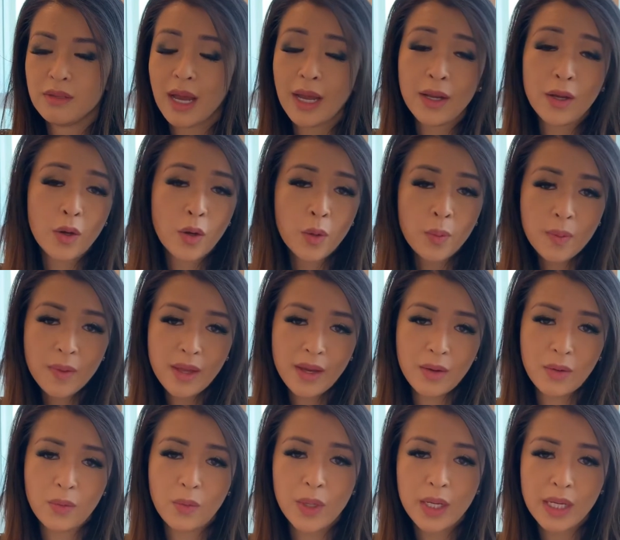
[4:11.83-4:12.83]
I hope
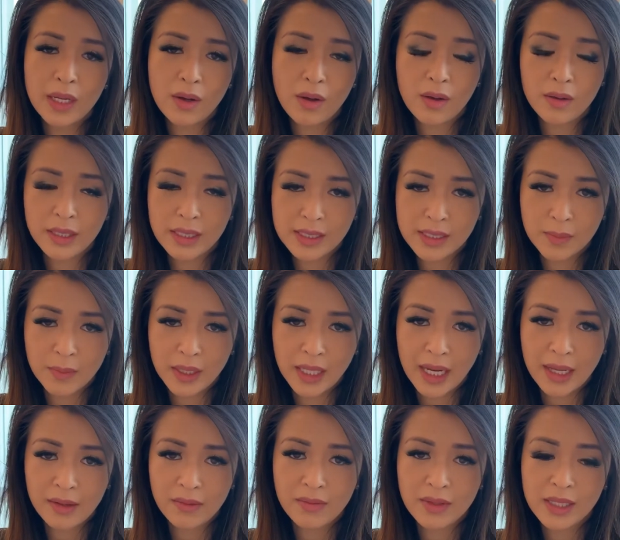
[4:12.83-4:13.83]
that we can all get something
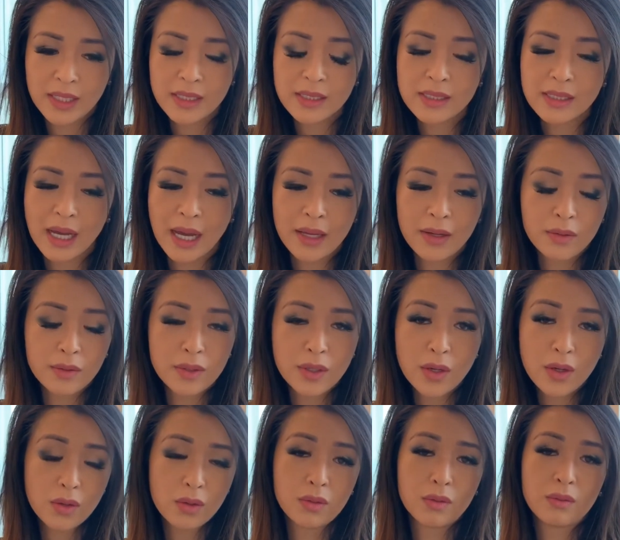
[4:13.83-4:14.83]
out of this. I don't
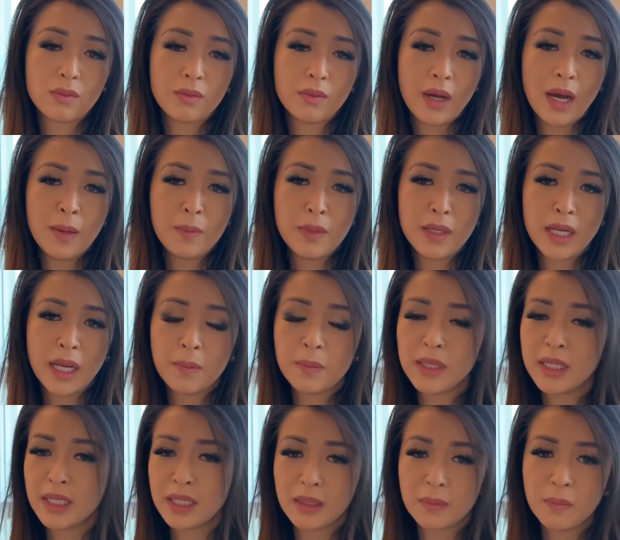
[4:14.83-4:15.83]
know. I'm
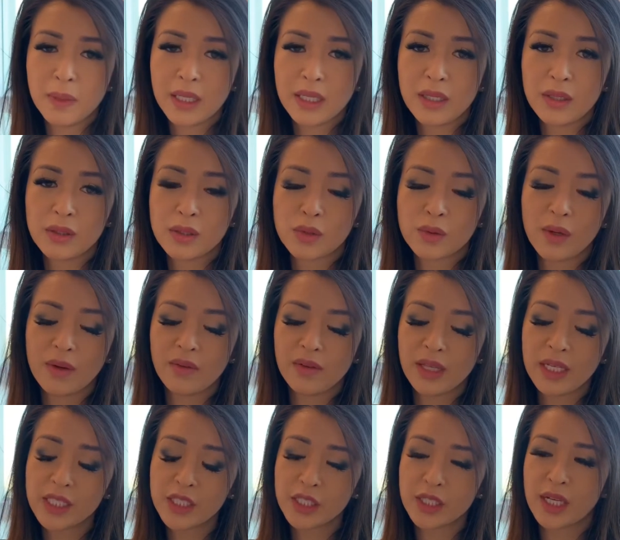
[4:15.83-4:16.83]
getting a big, huge
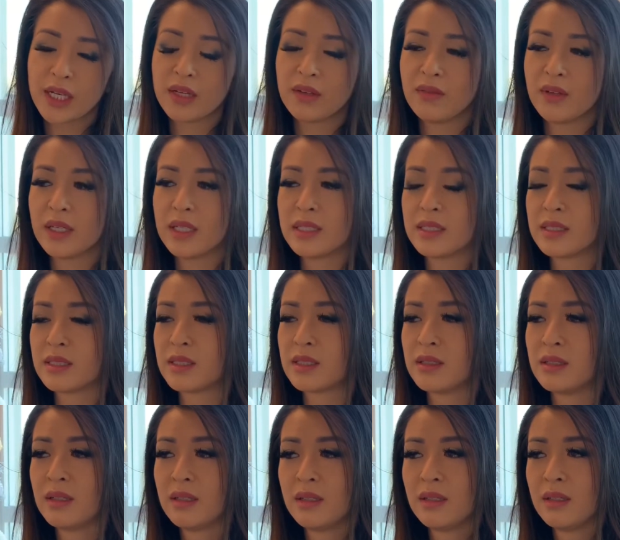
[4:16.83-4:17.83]
revelation out of it, is
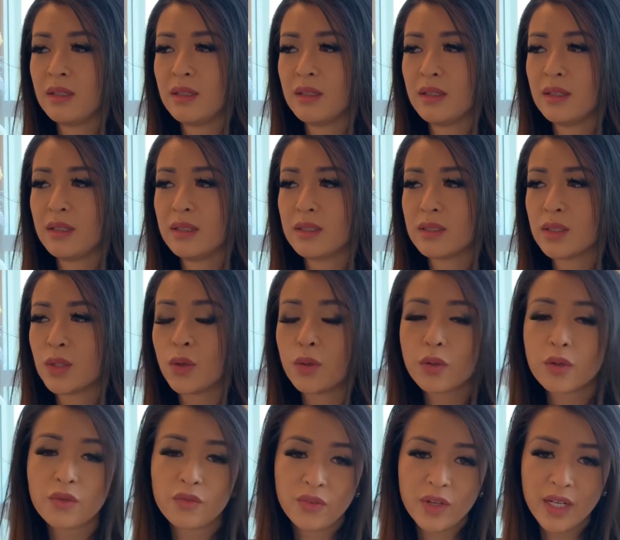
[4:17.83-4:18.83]

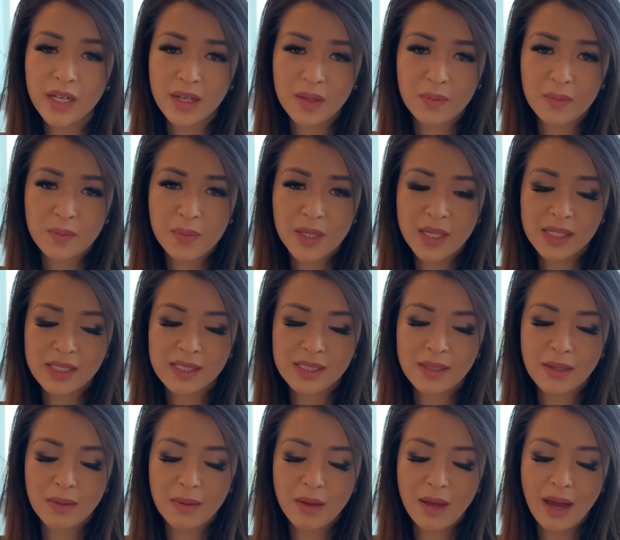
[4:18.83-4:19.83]
total freedom, because
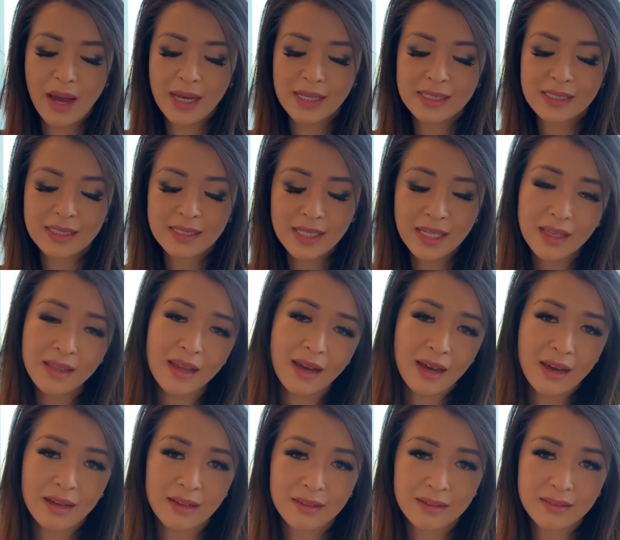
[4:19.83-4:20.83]
I see
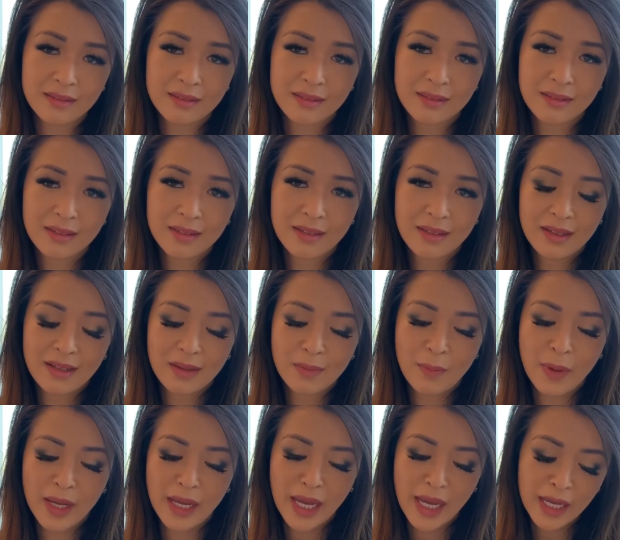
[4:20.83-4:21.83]
that
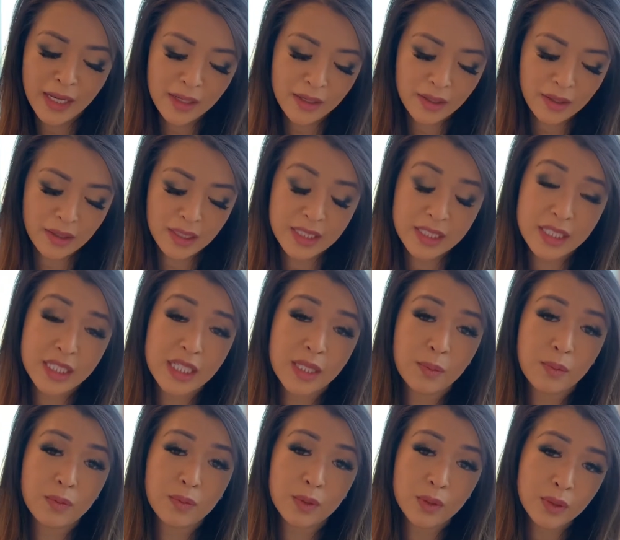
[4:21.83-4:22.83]
my anger is
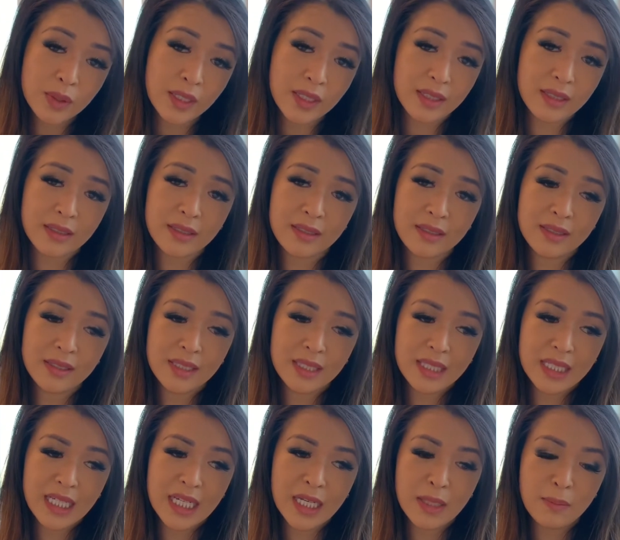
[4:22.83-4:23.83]
deep rooted
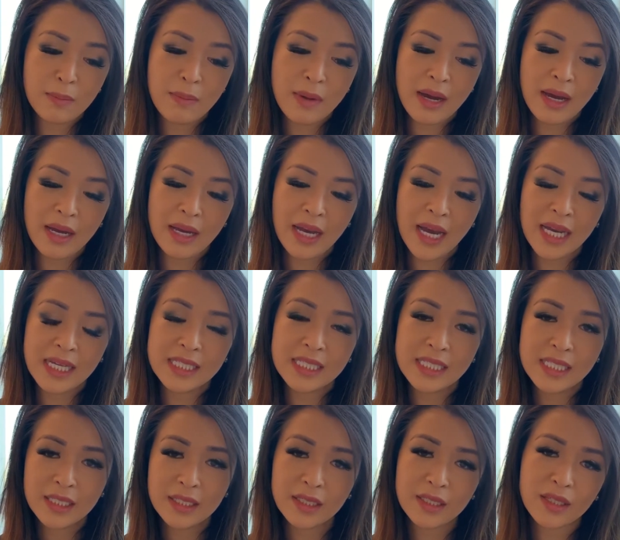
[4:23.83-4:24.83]
in my
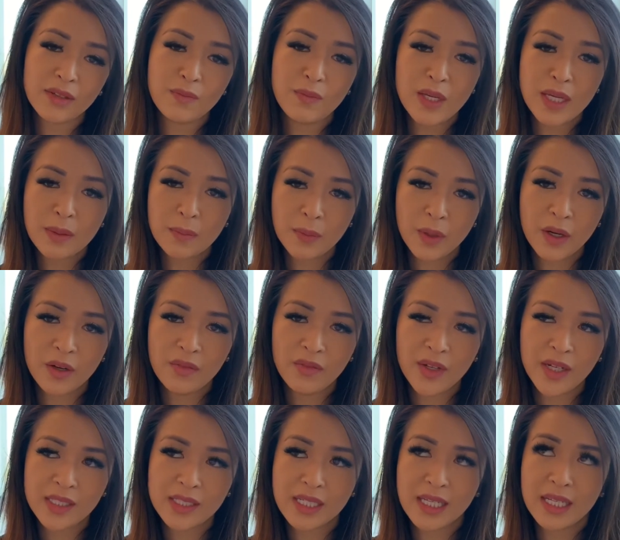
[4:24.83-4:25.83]
ideal of being
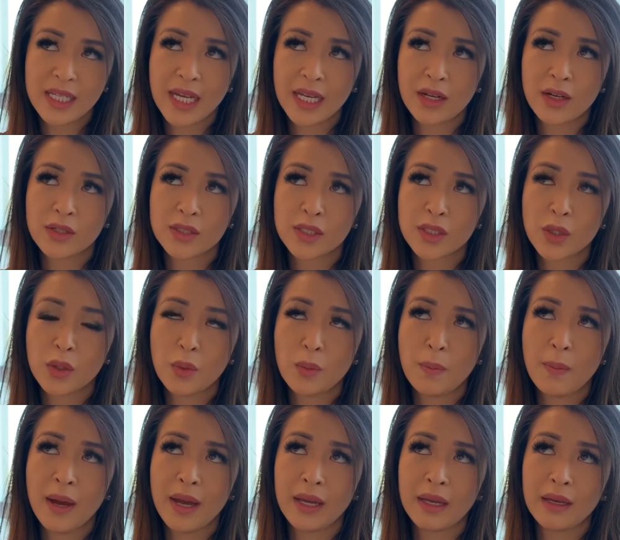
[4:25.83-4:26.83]
perfect, yet also
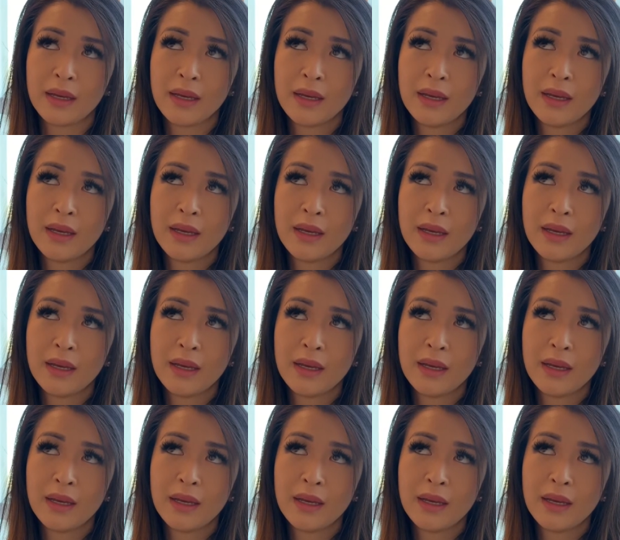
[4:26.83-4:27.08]
my